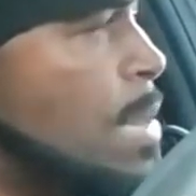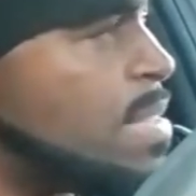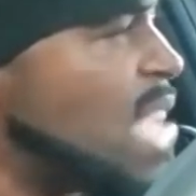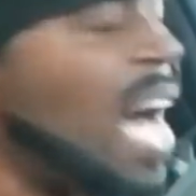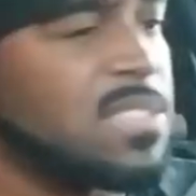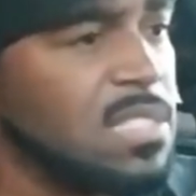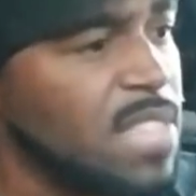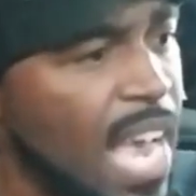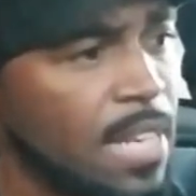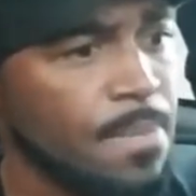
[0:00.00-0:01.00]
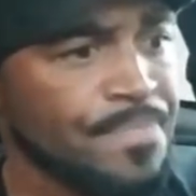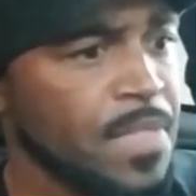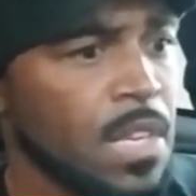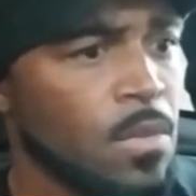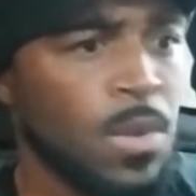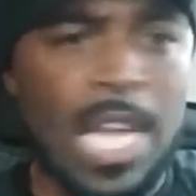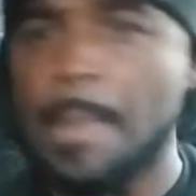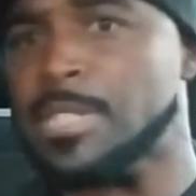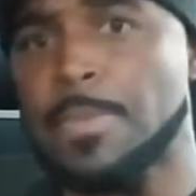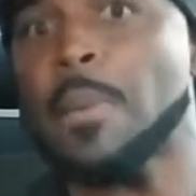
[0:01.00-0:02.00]
Jimmy Johnson said when
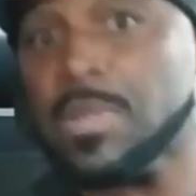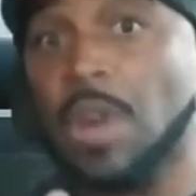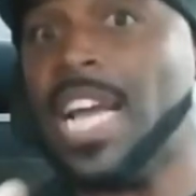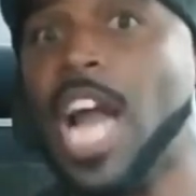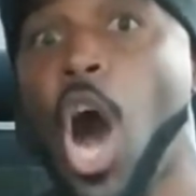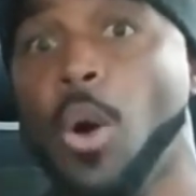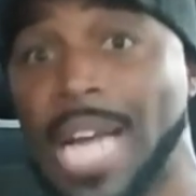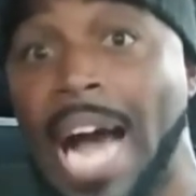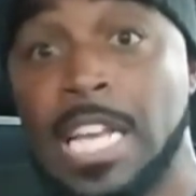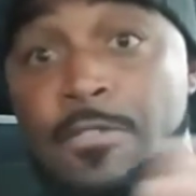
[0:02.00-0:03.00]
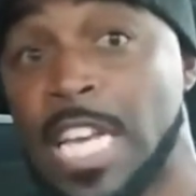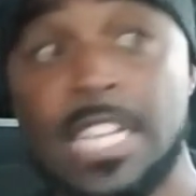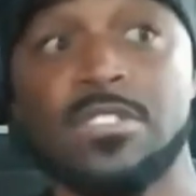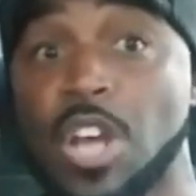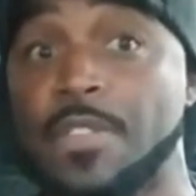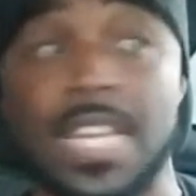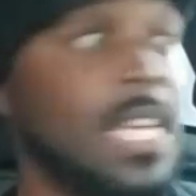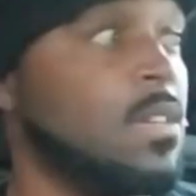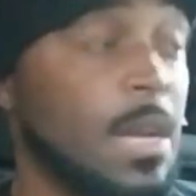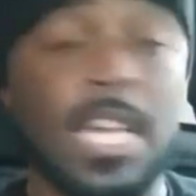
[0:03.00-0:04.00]
Emmitt Smith was on that holdout, he deserved
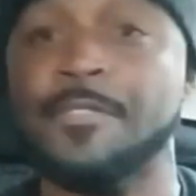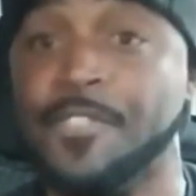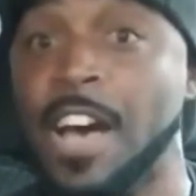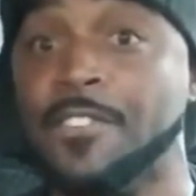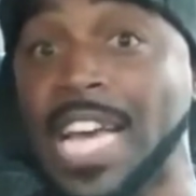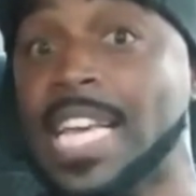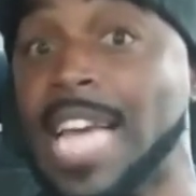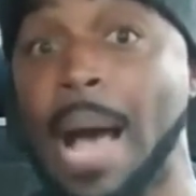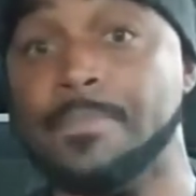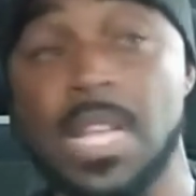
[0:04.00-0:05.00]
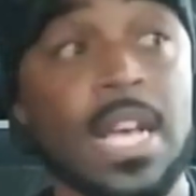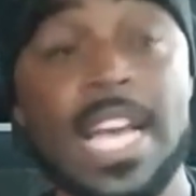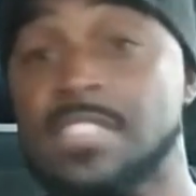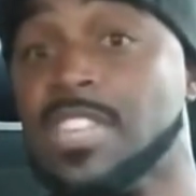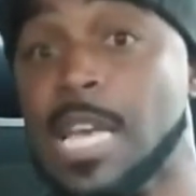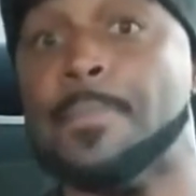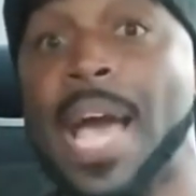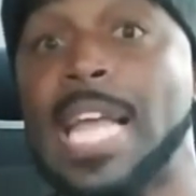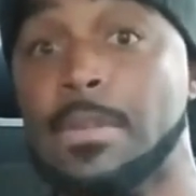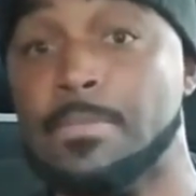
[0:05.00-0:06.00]
it. He felt like he should get
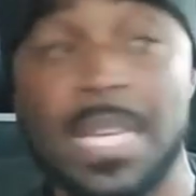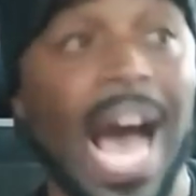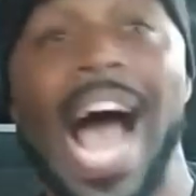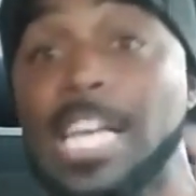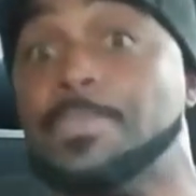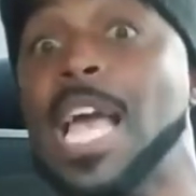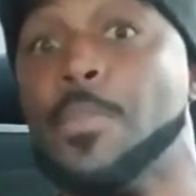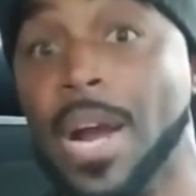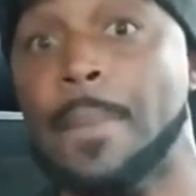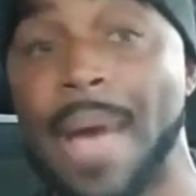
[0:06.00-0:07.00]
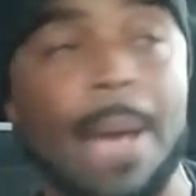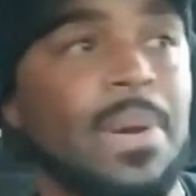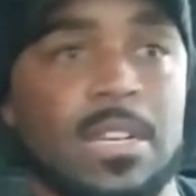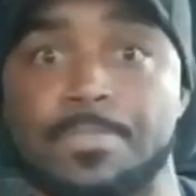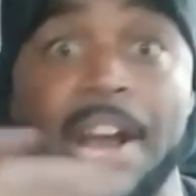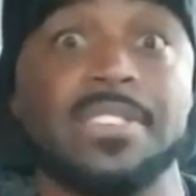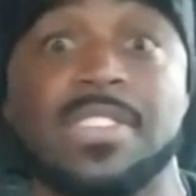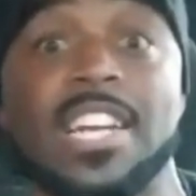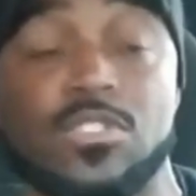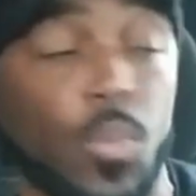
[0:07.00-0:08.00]
paid, be the highest paid running back because Barry
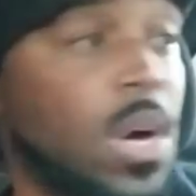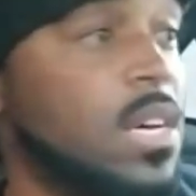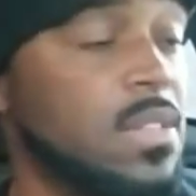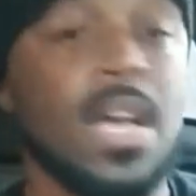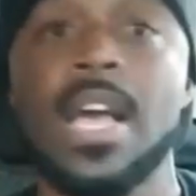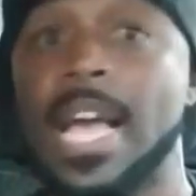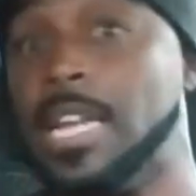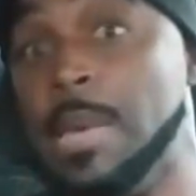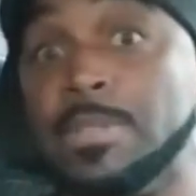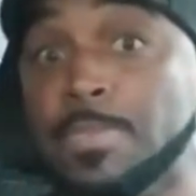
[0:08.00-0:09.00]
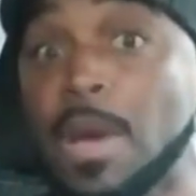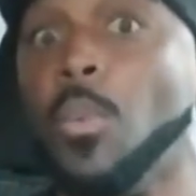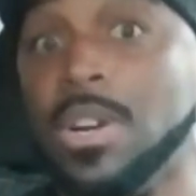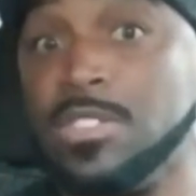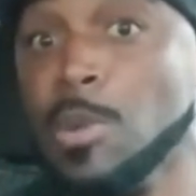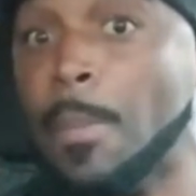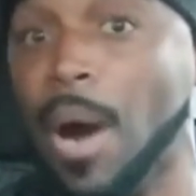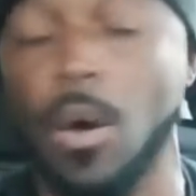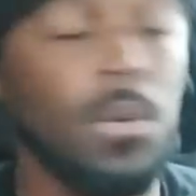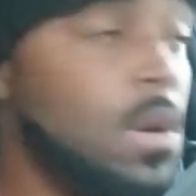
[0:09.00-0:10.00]
Sanders was. And Emmitt Smith won a Super
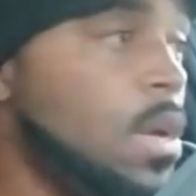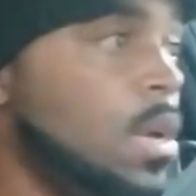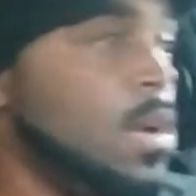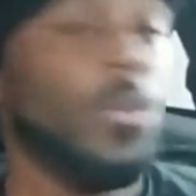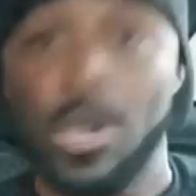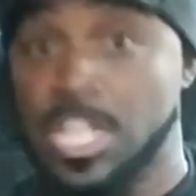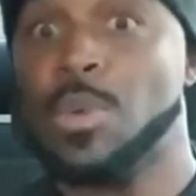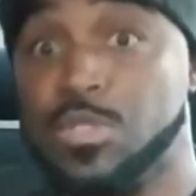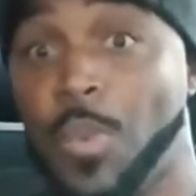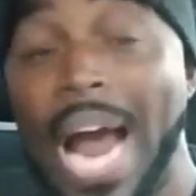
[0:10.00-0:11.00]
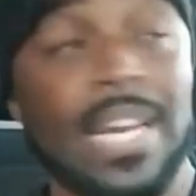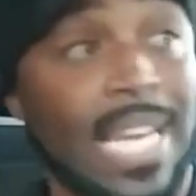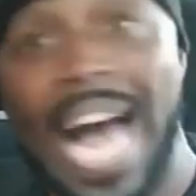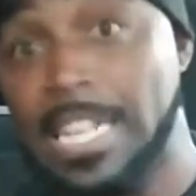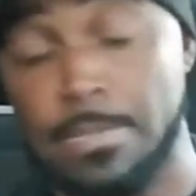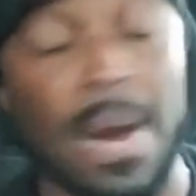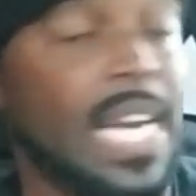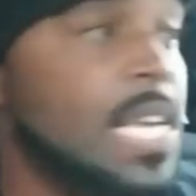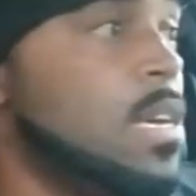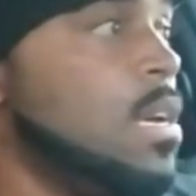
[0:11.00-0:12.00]
Bowl, which he was right and got his
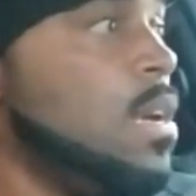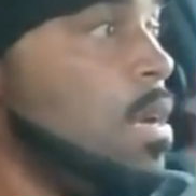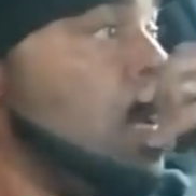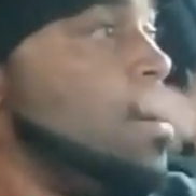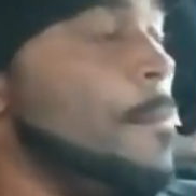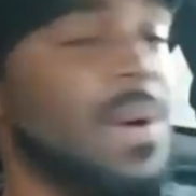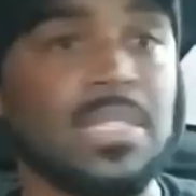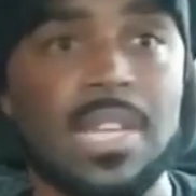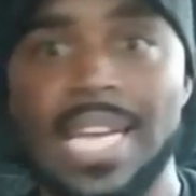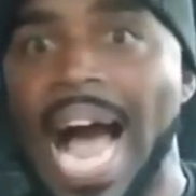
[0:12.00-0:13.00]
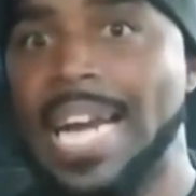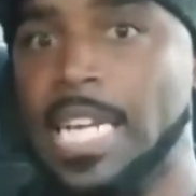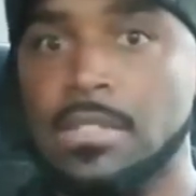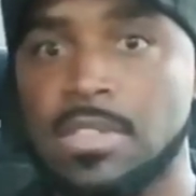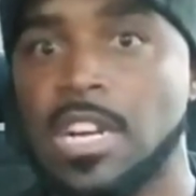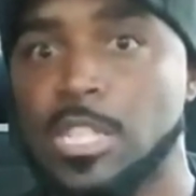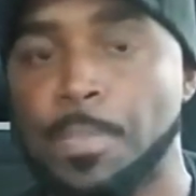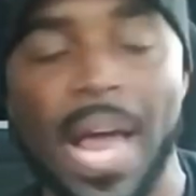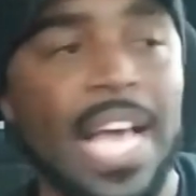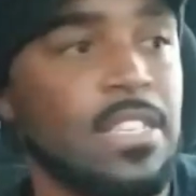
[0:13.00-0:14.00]
money. But the guy that took his
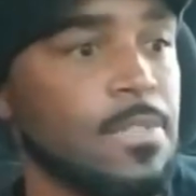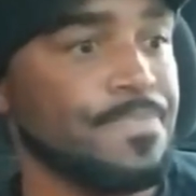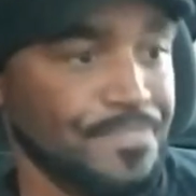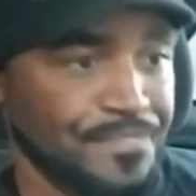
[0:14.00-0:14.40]
place,